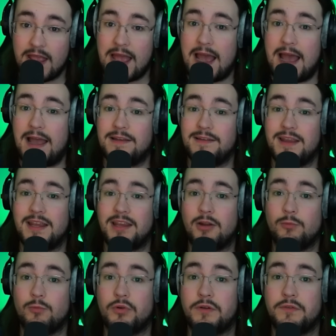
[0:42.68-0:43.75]
and it
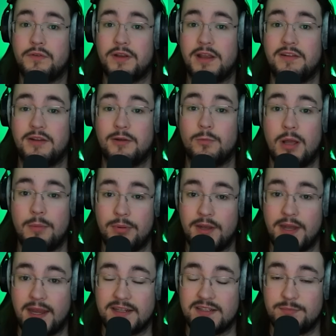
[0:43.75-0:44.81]
can work for getting weapon
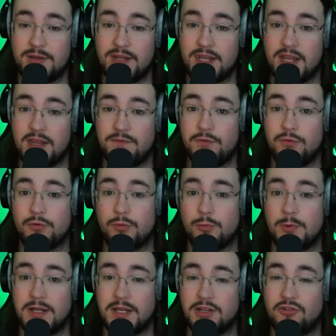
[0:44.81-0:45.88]
XP if you're
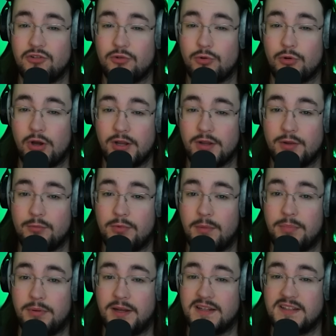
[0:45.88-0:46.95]
willing to grind the
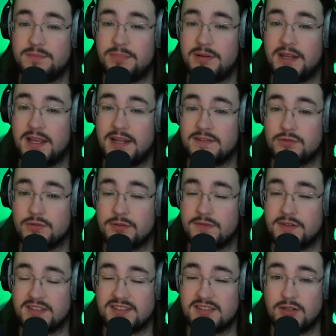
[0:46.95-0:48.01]
weapon XP at sort of
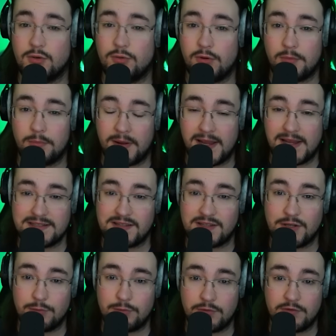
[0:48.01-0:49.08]
a slower pace than
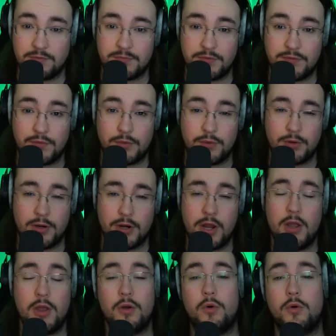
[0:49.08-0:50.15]
you would have before,
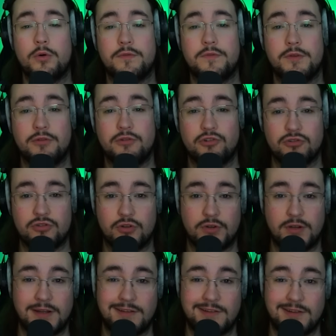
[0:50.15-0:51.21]
or if you're just
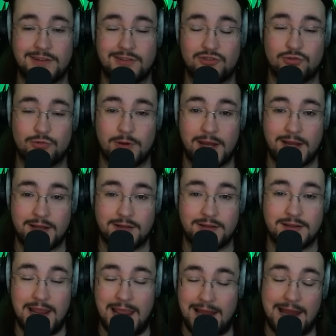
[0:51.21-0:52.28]
looking to
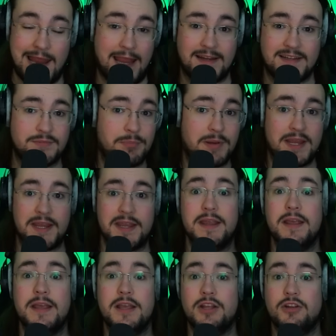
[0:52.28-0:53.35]
straight get
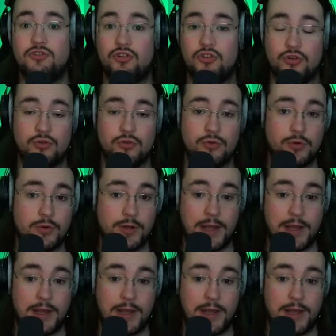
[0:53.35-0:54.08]
XP to